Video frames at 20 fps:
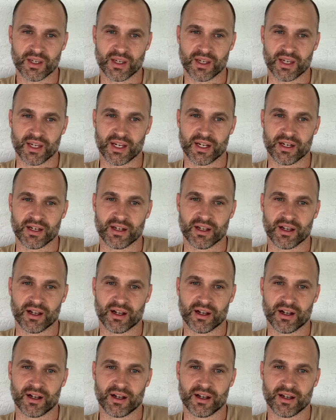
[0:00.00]
And
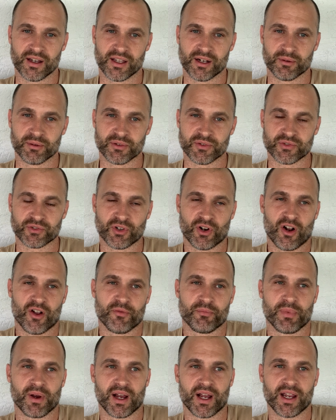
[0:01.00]
I want to start
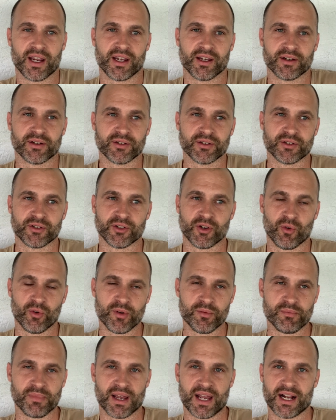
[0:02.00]
off by
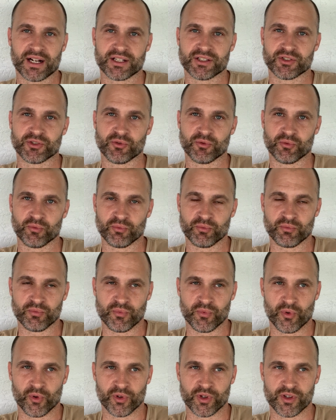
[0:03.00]
going back to
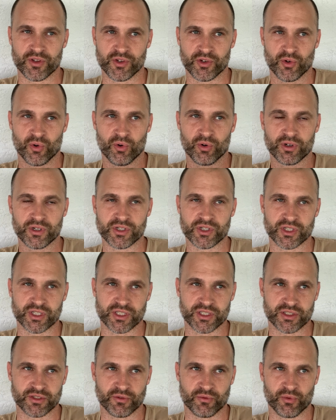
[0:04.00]
really the
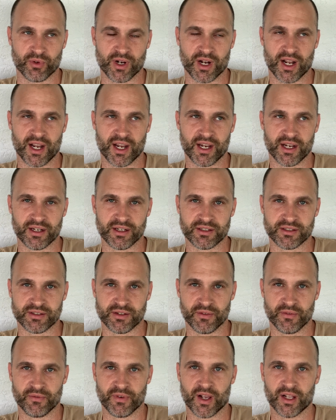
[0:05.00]
origins of when I
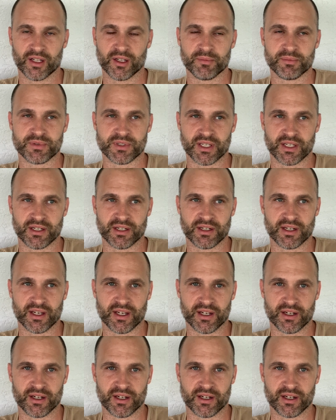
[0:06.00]
developed and